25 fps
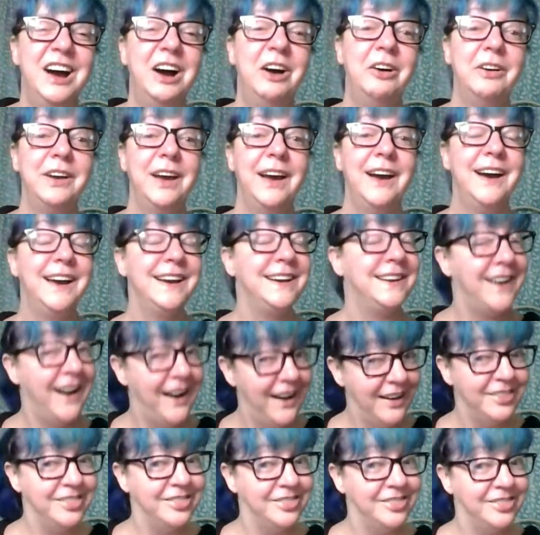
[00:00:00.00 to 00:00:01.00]
Okay, I
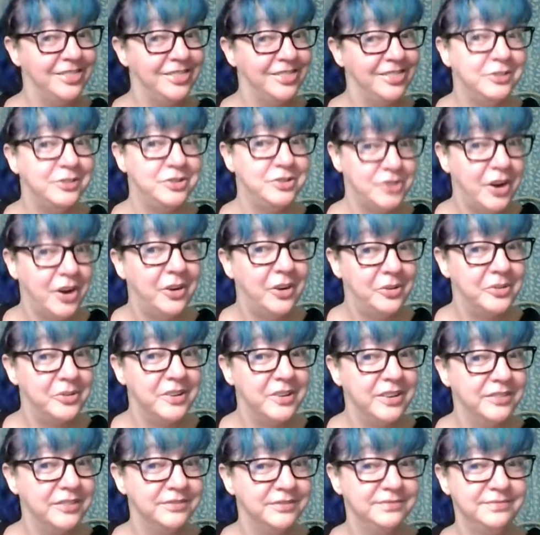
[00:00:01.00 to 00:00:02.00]
got that
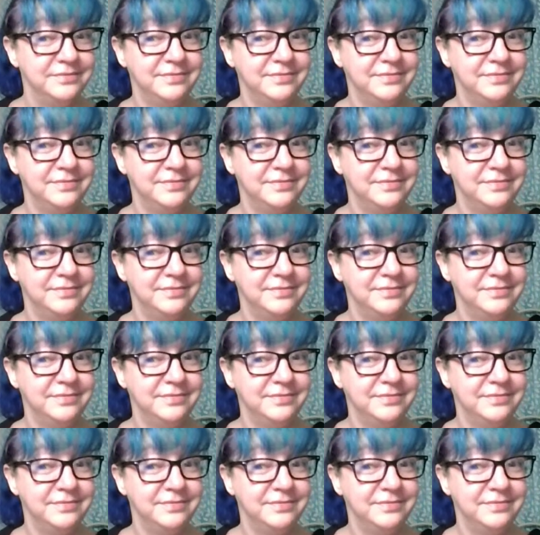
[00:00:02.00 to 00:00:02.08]
joke.